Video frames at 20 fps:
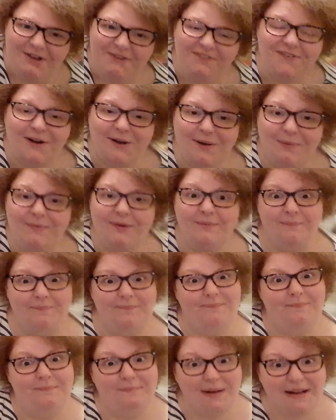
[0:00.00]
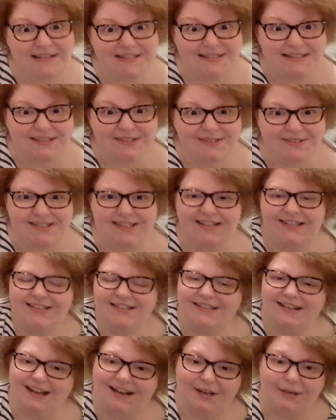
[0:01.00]
from my skill
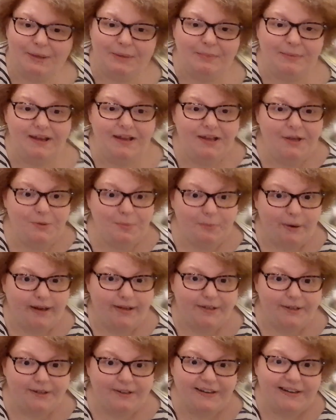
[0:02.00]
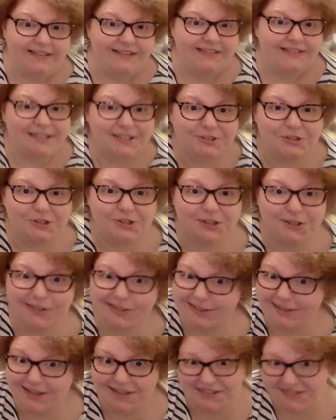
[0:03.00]
set. I am a writer and a teacher,
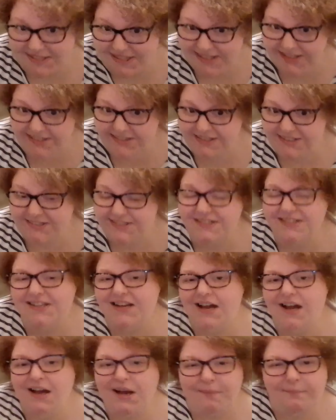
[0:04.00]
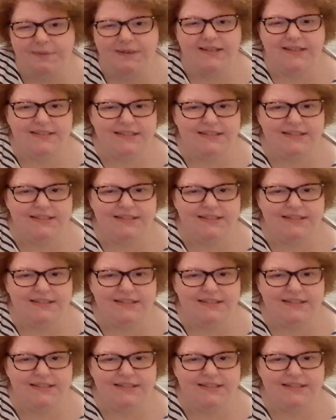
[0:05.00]
not a scientist, but I